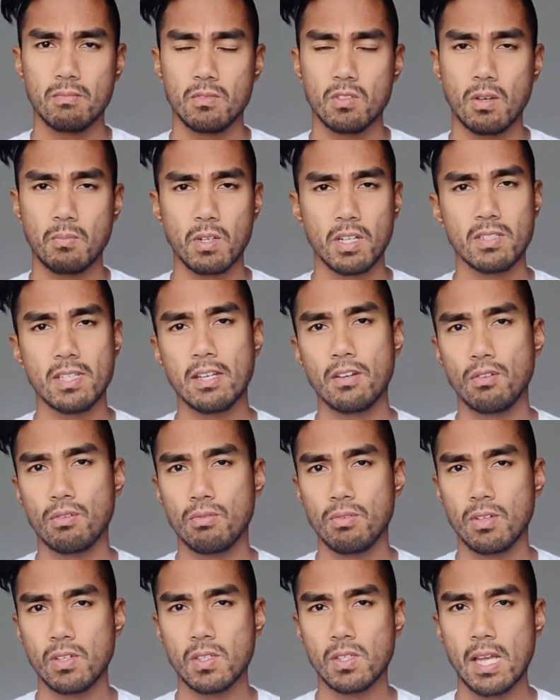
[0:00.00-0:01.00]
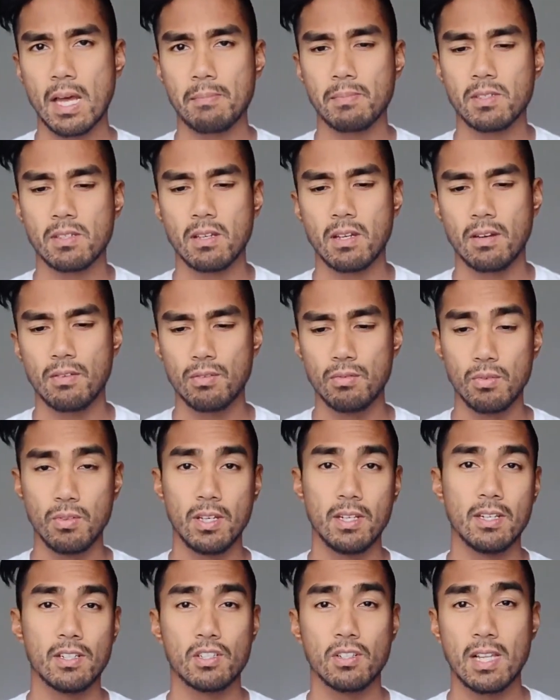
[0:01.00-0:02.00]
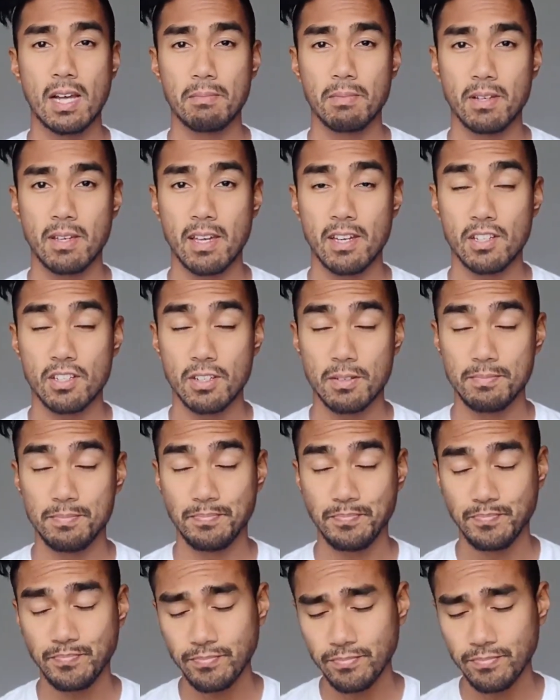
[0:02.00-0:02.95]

So I'm going to take you through the steps through the initial application,